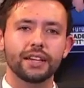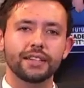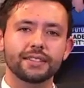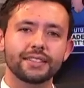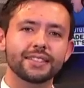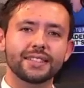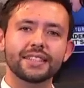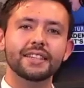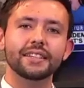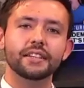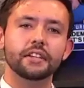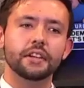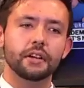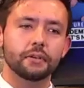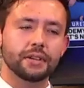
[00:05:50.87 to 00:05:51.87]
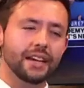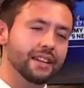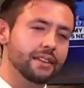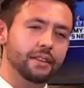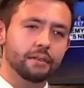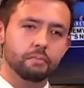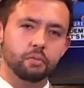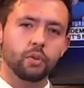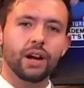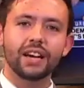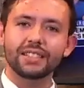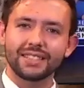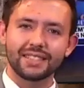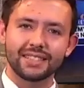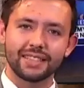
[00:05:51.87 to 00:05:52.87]
to see, you know, kind of the
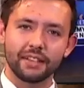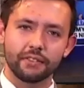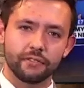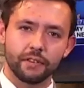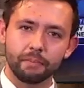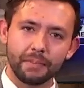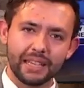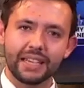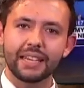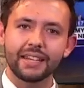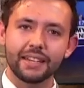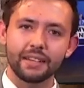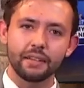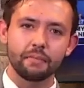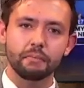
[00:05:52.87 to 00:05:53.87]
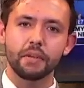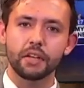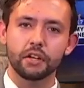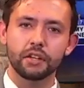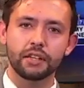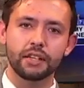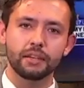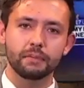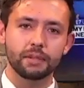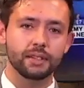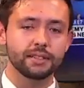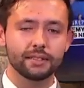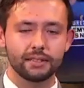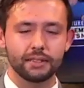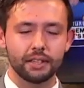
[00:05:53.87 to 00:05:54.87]
process of from beginning, middle, end,
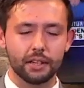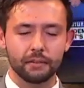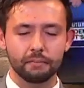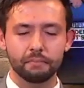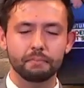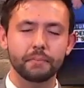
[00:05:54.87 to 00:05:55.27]
because, you know,